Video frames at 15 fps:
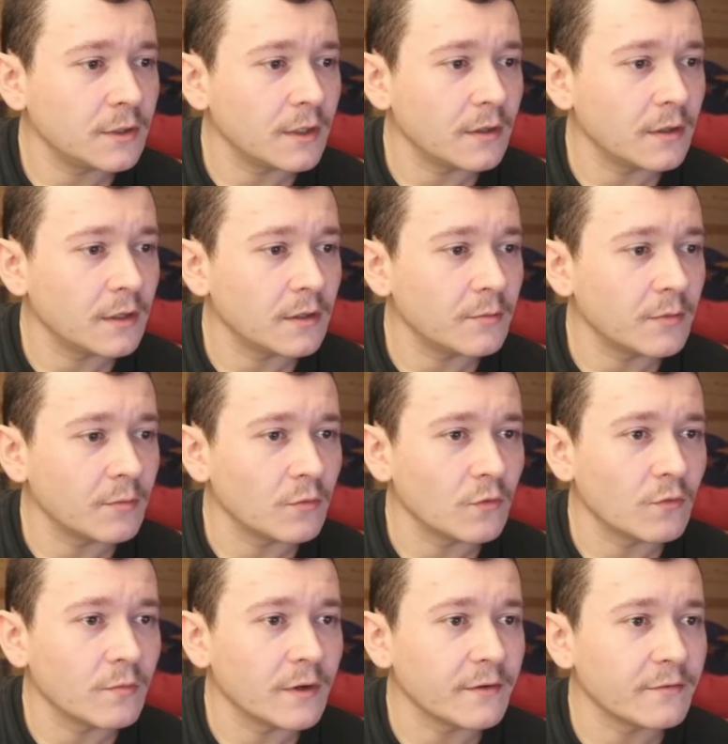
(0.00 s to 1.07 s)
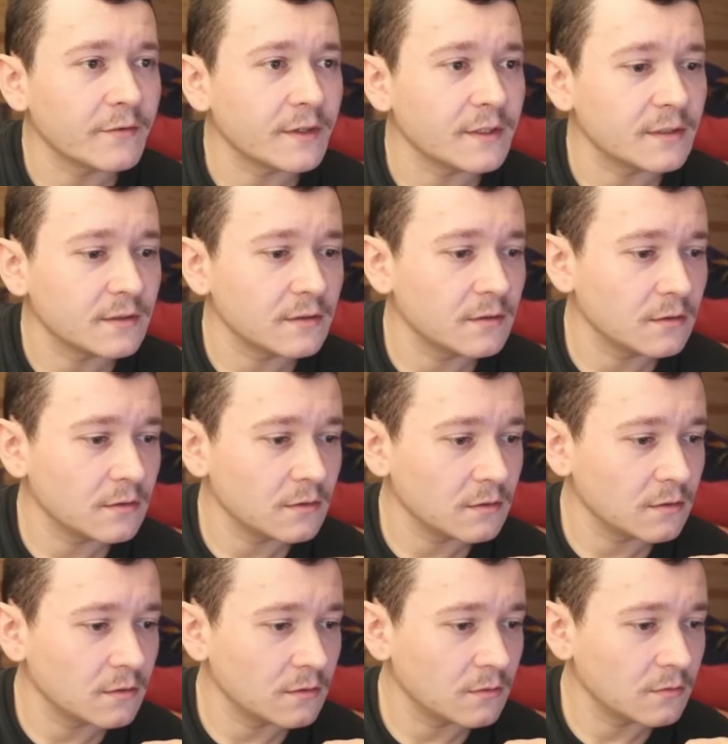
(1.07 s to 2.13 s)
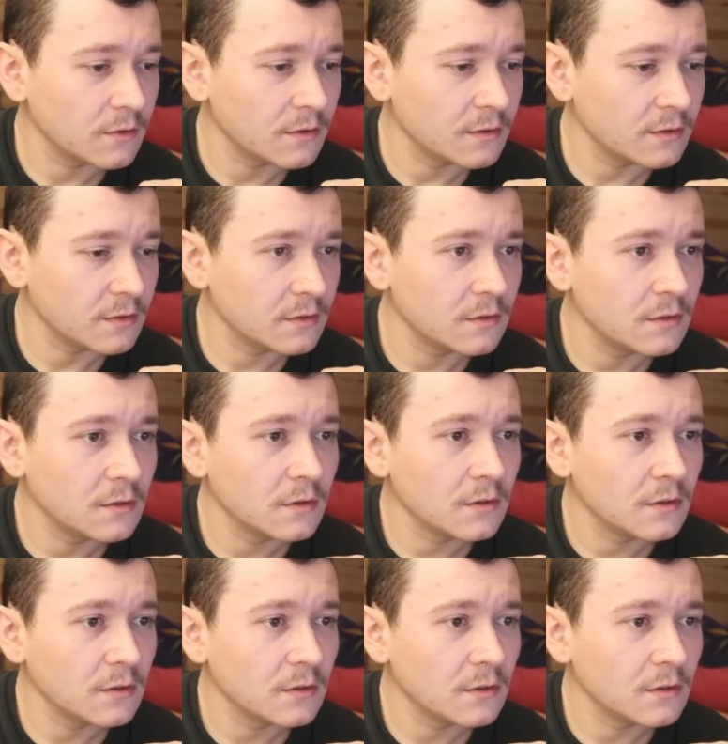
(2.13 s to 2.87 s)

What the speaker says: Yeah, let me move my face. Where's